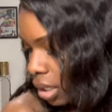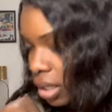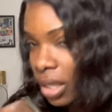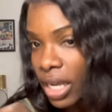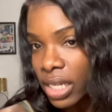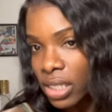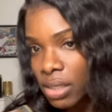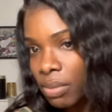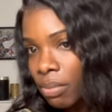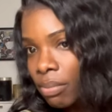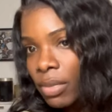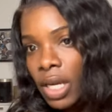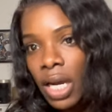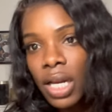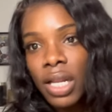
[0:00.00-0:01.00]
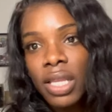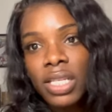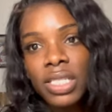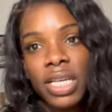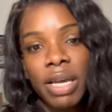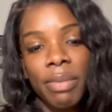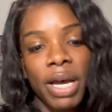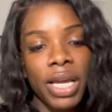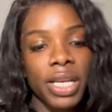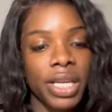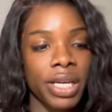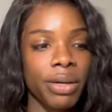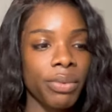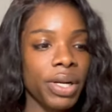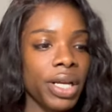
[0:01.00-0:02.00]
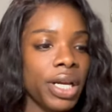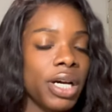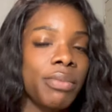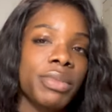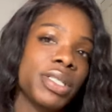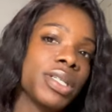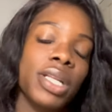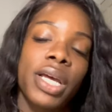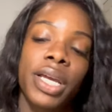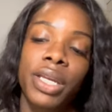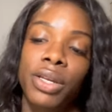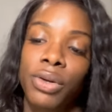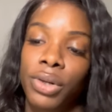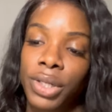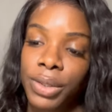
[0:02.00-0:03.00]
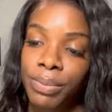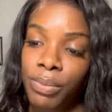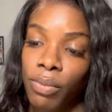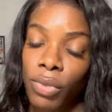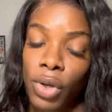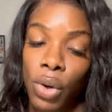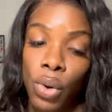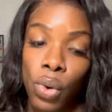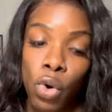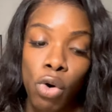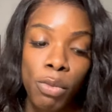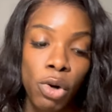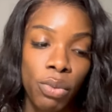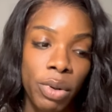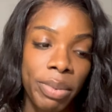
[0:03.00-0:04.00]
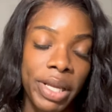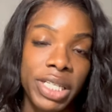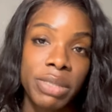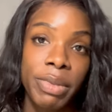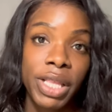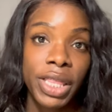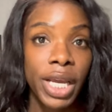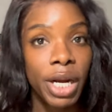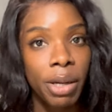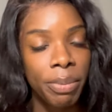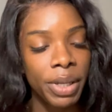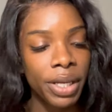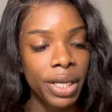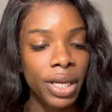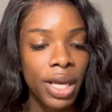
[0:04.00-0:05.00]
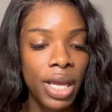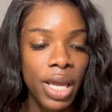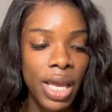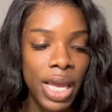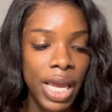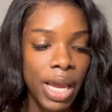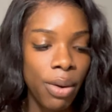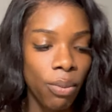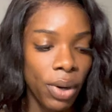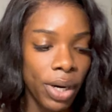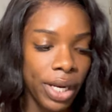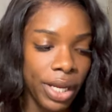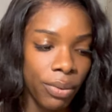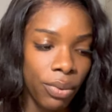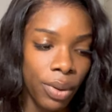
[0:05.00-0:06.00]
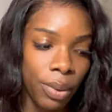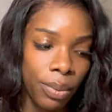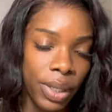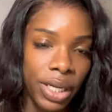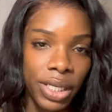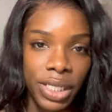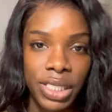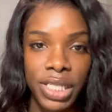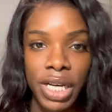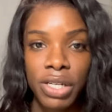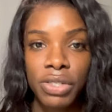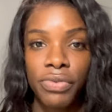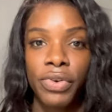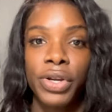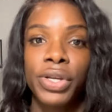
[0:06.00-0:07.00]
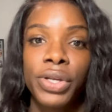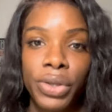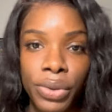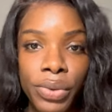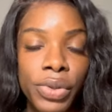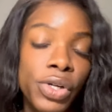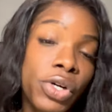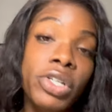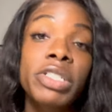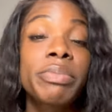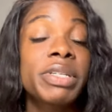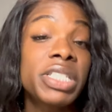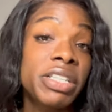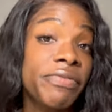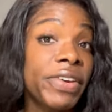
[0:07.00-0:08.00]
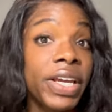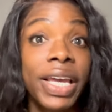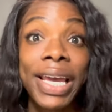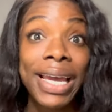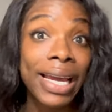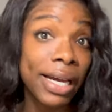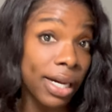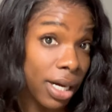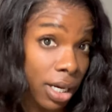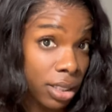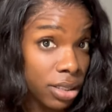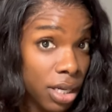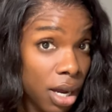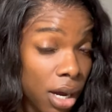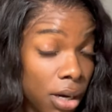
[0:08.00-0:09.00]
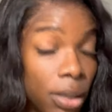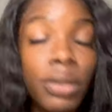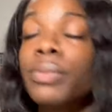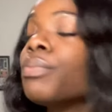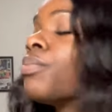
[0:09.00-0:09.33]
That's kind of the same idea when it comes to, like, your hormone replacement therapy and what it, what it entails for you, your specific cocktail.